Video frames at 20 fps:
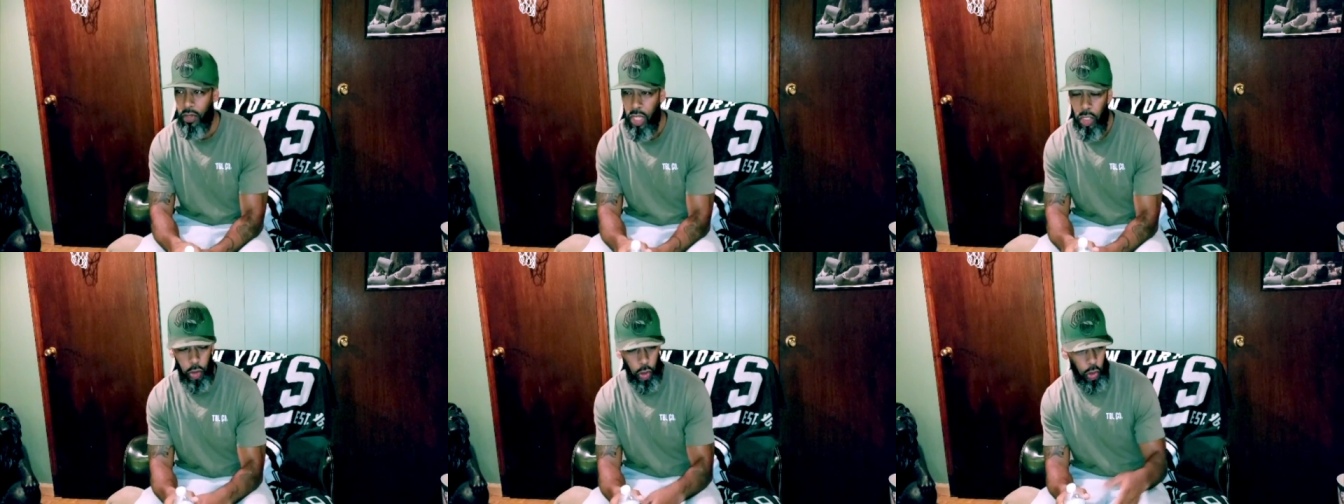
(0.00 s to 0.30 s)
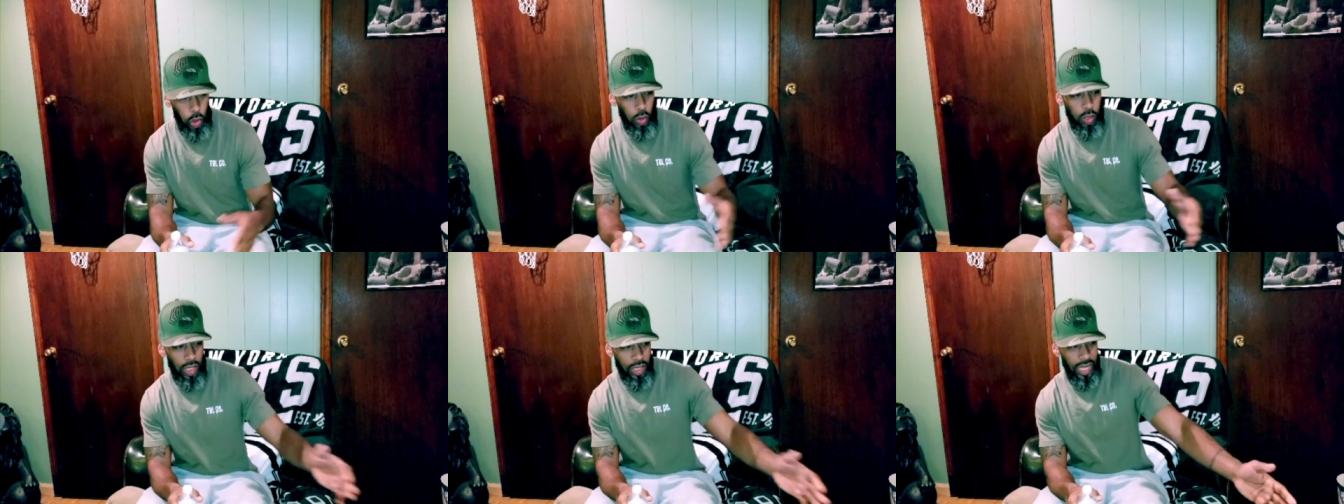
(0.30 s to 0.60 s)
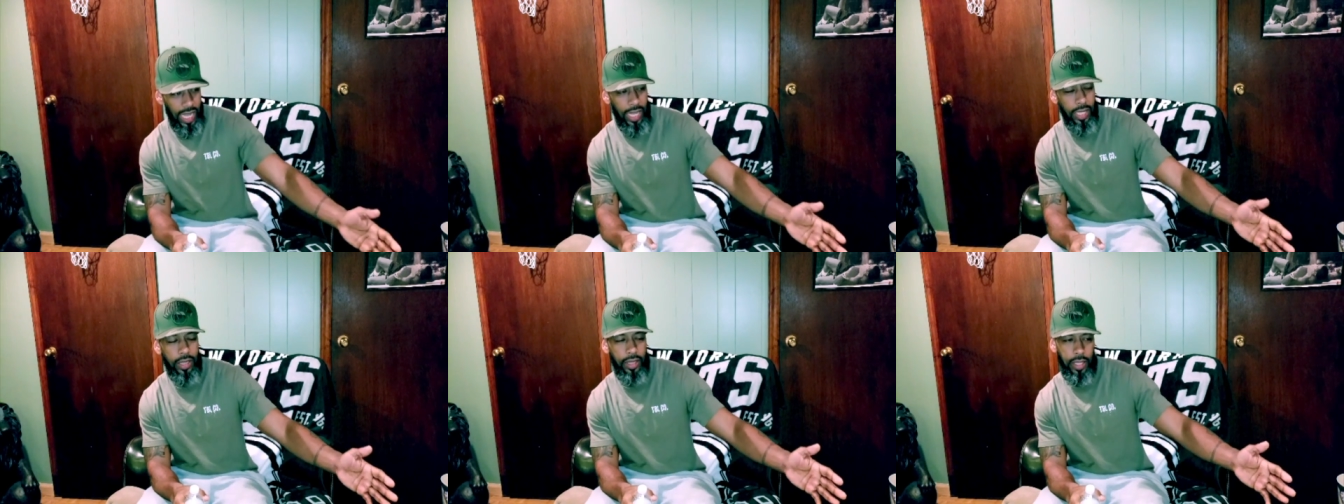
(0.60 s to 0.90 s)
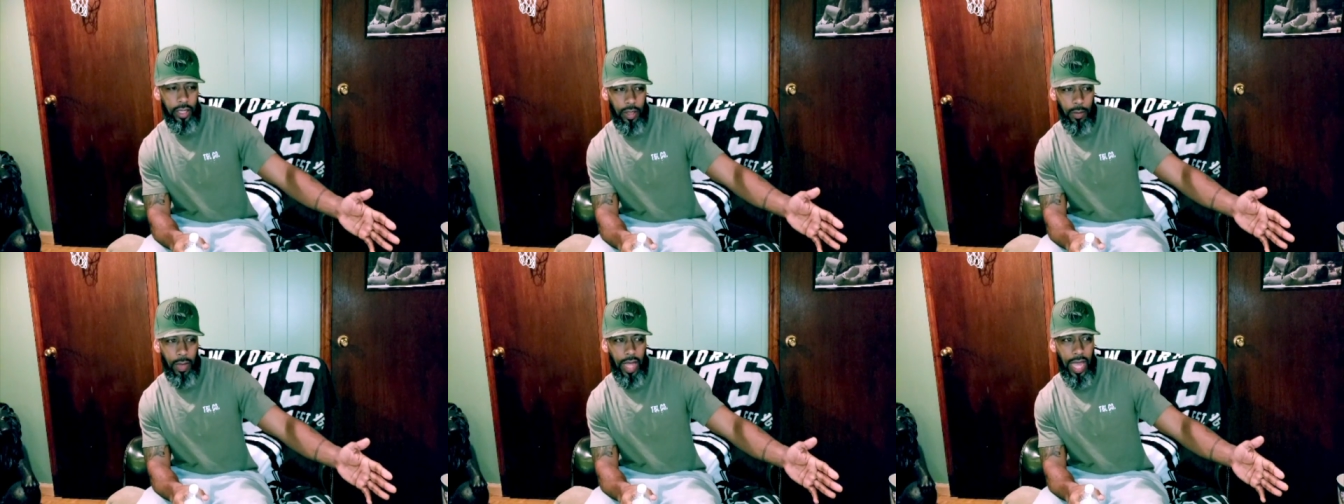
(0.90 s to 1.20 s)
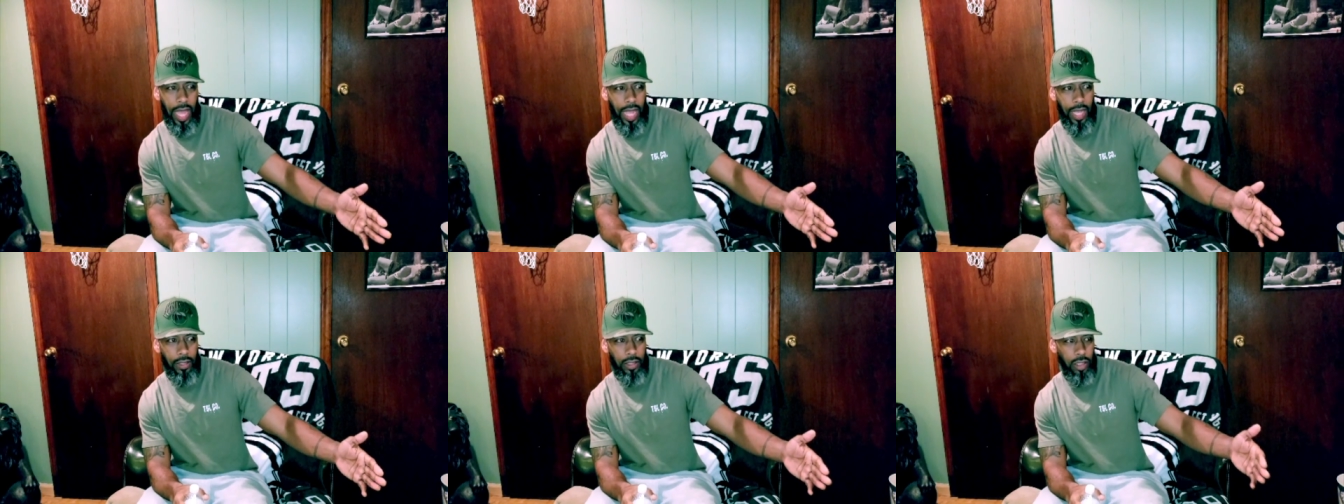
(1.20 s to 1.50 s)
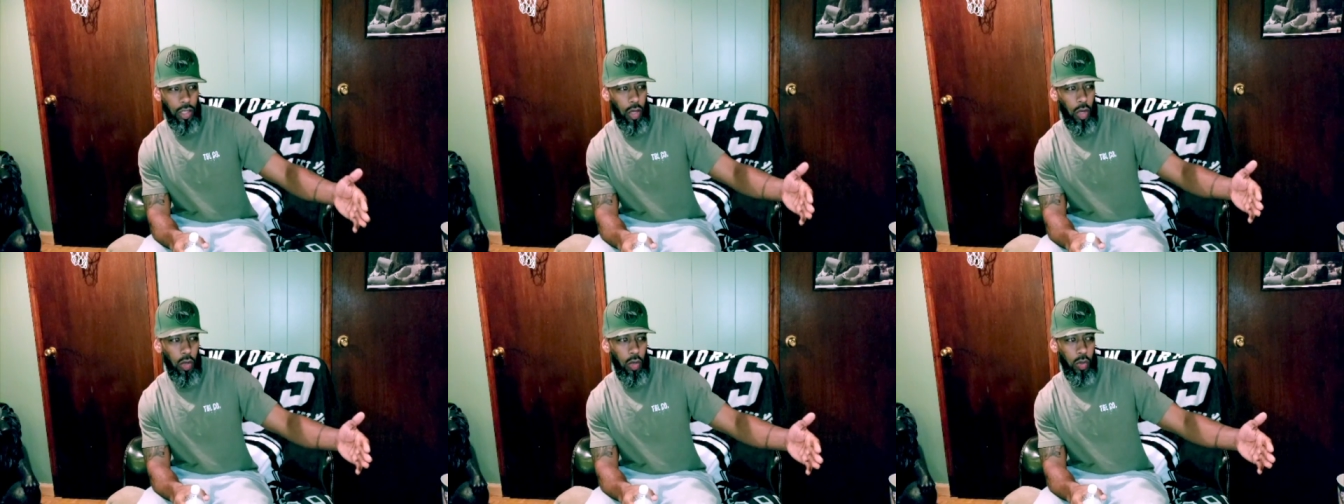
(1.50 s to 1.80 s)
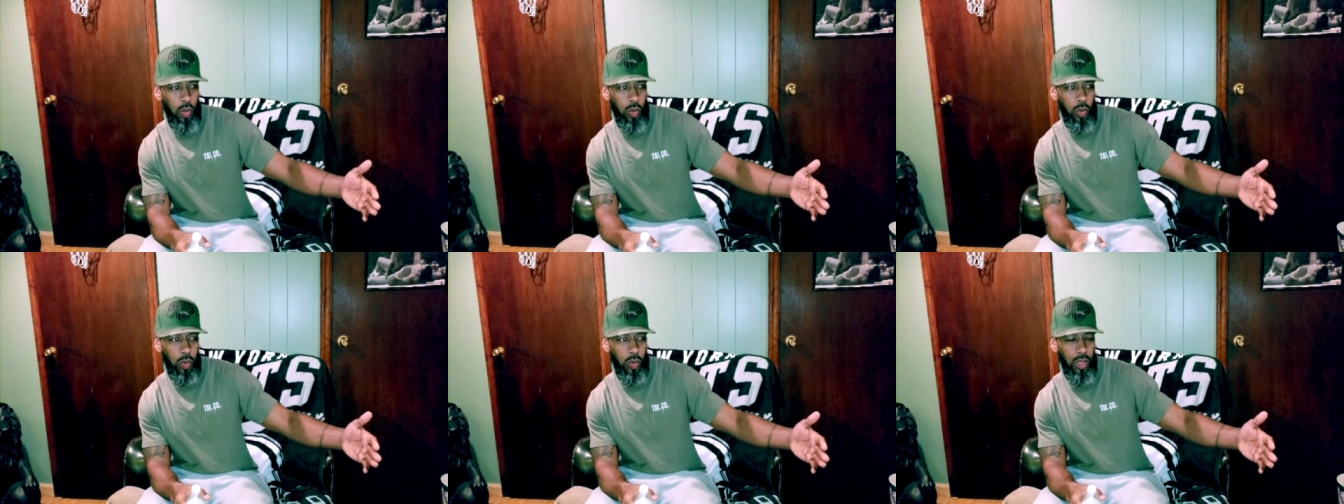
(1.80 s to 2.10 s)
Because you look at them as your
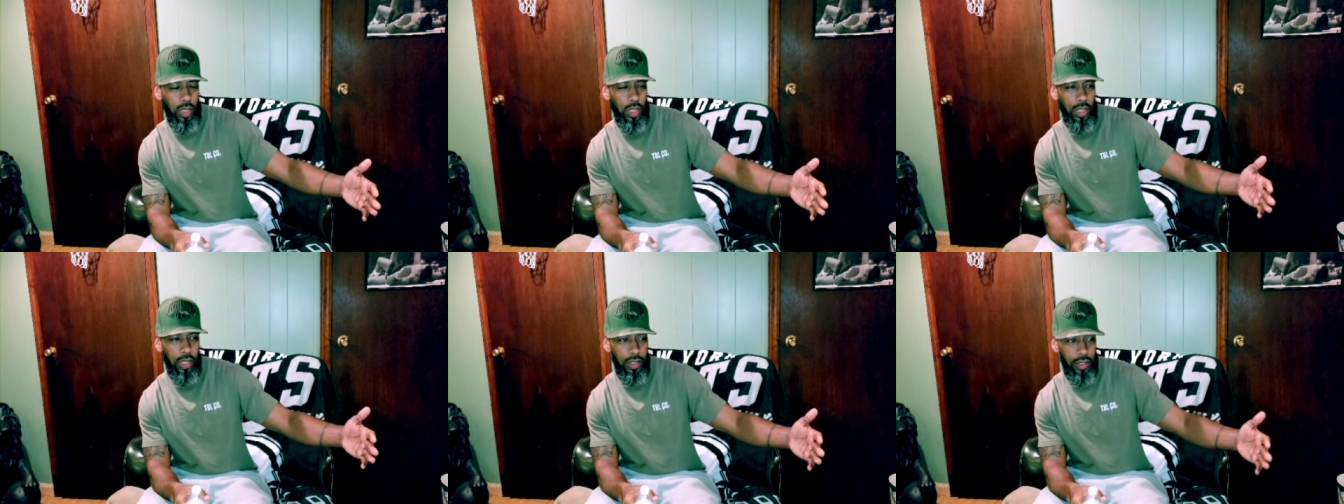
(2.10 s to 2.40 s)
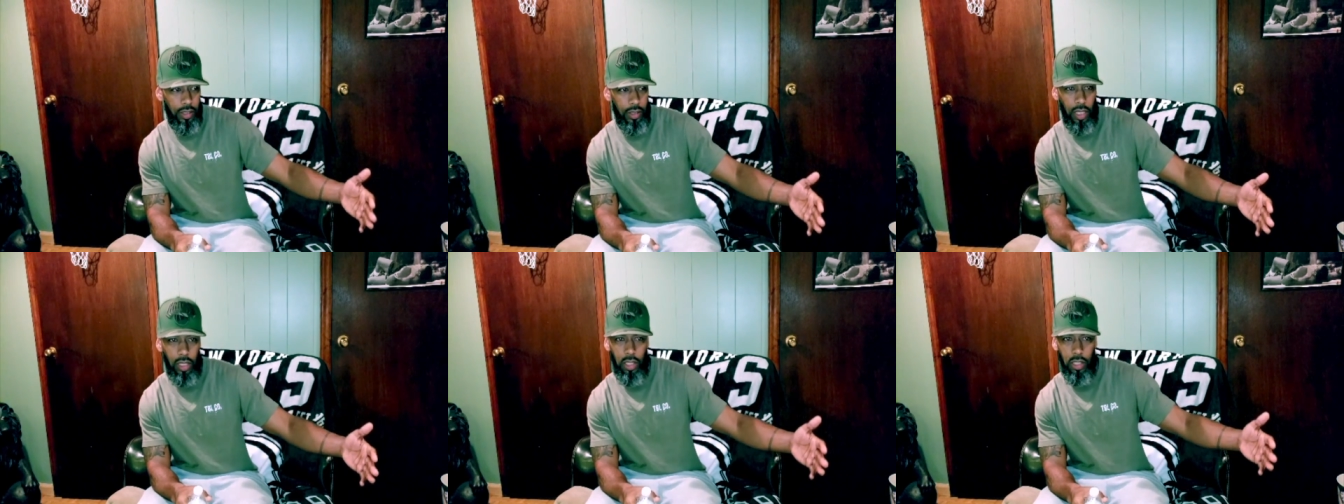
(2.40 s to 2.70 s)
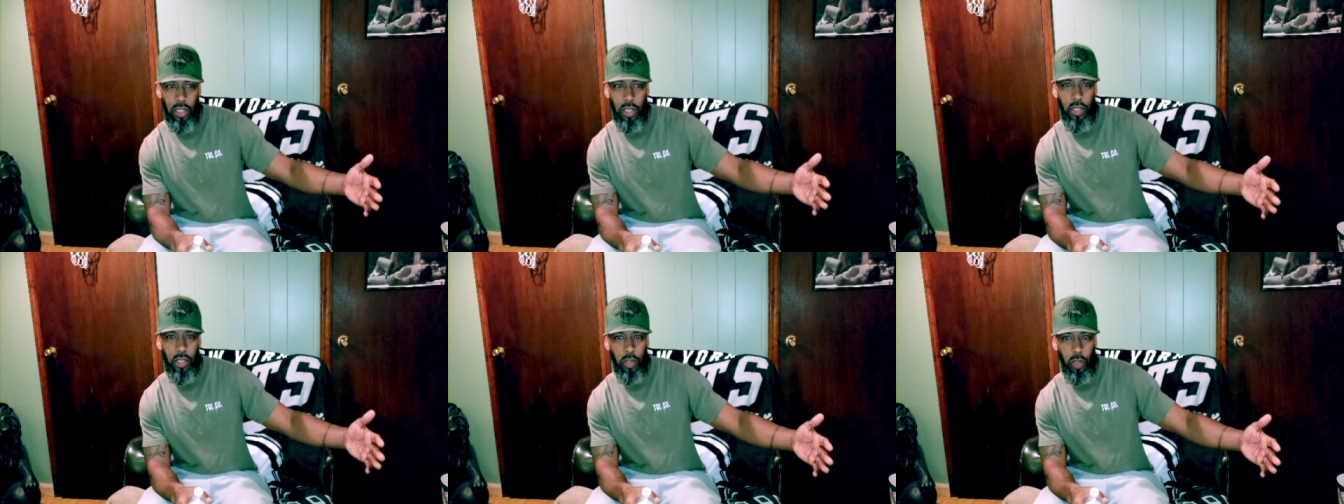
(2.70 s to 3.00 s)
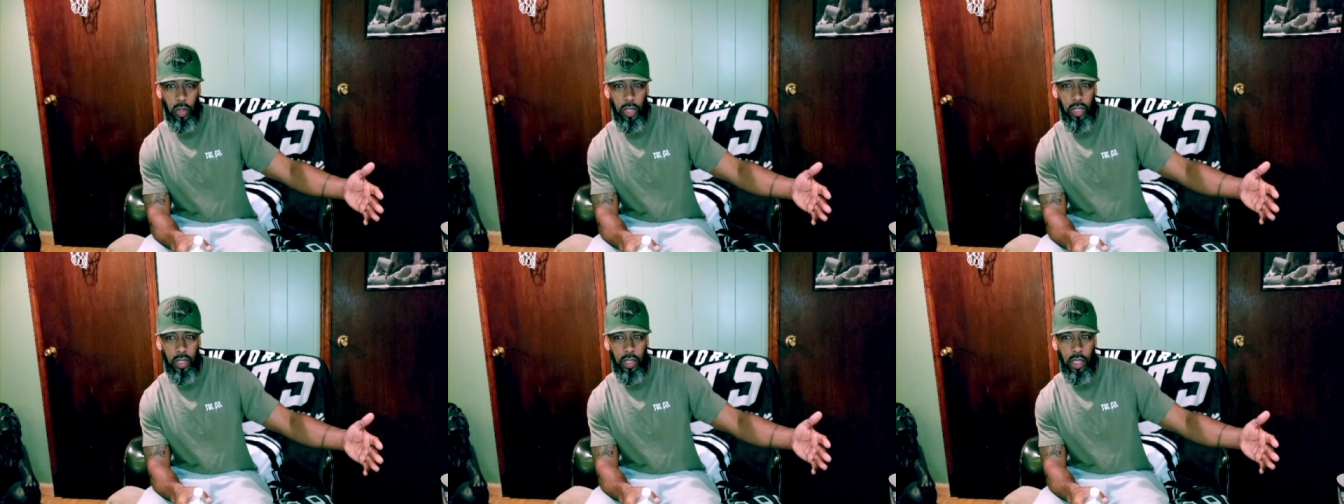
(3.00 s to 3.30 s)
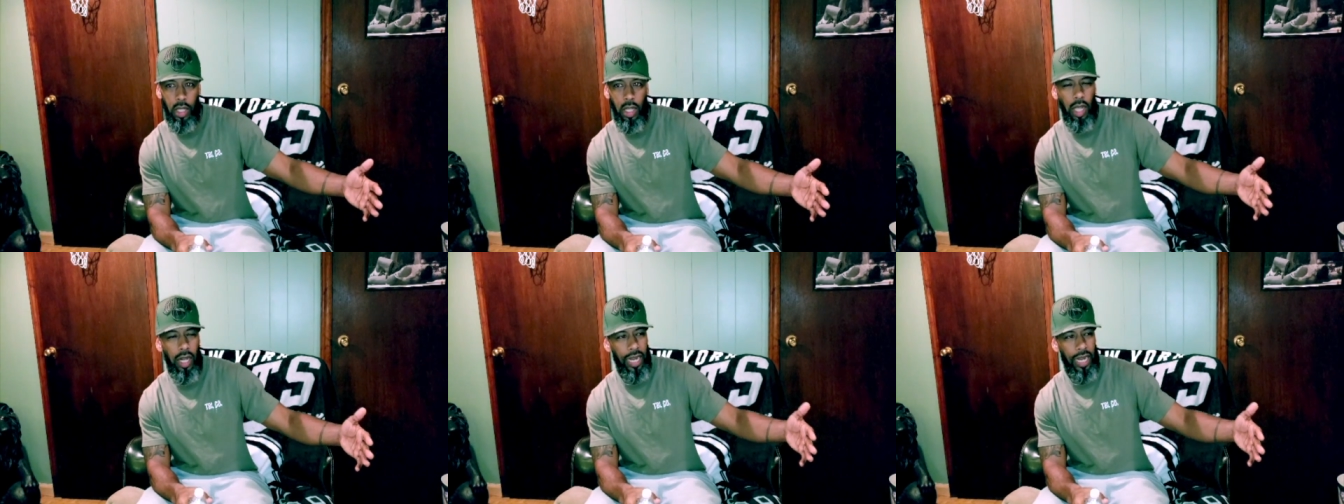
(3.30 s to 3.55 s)
own son or your daughter.